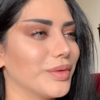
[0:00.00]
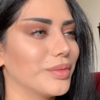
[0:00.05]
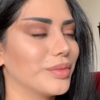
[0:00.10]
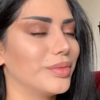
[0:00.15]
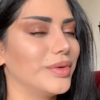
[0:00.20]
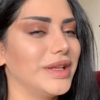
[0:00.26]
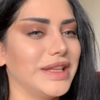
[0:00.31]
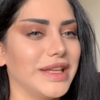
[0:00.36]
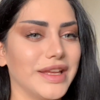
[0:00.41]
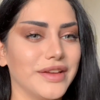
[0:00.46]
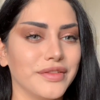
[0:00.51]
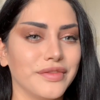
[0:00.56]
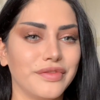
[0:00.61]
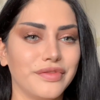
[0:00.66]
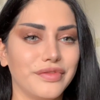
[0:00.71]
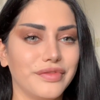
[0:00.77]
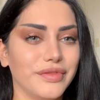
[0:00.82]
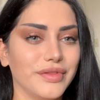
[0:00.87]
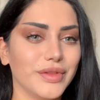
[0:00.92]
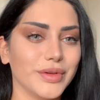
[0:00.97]
relive
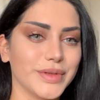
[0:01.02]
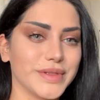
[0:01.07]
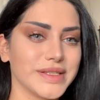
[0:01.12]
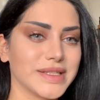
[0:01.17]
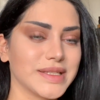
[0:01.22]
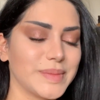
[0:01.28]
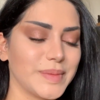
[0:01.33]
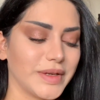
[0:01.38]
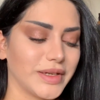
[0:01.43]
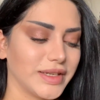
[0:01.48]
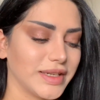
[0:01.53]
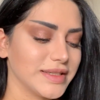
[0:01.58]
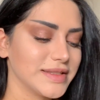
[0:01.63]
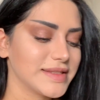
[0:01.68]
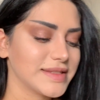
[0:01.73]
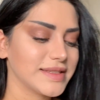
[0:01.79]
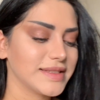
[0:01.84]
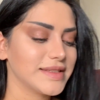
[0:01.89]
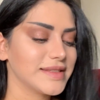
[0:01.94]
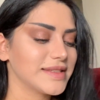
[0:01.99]
those
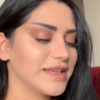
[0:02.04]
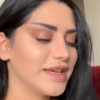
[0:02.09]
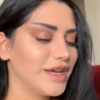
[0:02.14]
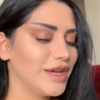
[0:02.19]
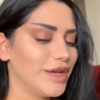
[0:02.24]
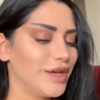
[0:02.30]
experiences.